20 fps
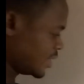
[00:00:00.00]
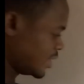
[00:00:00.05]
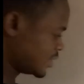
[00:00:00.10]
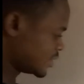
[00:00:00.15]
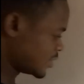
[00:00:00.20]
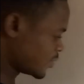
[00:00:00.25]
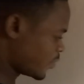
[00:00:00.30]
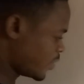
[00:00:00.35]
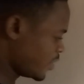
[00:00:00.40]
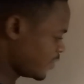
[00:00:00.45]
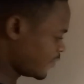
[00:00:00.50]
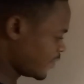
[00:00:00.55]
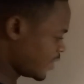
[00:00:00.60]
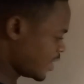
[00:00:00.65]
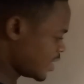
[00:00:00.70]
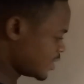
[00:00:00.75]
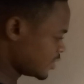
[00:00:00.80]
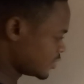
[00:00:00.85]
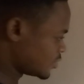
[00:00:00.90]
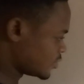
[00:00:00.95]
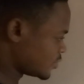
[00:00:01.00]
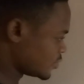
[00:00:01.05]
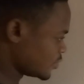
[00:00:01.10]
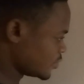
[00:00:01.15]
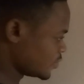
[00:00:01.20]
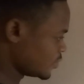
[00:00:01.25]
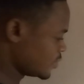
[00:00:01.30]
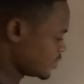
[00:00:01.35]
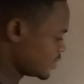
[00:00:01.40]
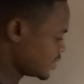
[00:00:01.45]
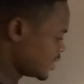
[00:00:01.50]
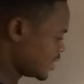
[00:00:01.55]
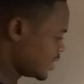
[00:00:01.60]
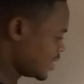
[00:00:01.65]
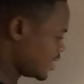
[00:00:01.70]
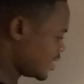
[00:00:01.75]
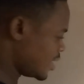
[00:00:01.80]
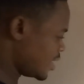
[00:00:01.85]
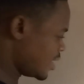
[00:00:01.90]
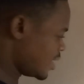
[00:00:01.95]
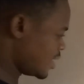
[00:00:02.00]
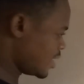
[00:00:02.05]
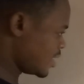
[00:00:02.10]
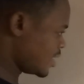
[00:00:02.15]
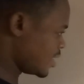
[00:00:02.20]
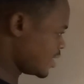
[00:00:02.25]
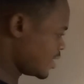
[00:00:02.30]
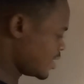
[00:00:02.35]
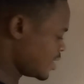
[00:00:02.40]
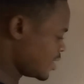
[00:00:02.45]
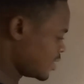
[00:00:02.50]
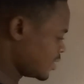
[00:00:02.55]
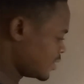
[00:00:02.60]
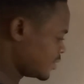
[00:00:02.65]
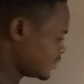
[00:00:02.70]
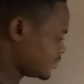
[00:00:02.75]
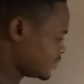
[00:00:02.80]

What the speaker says: is equivalent to a,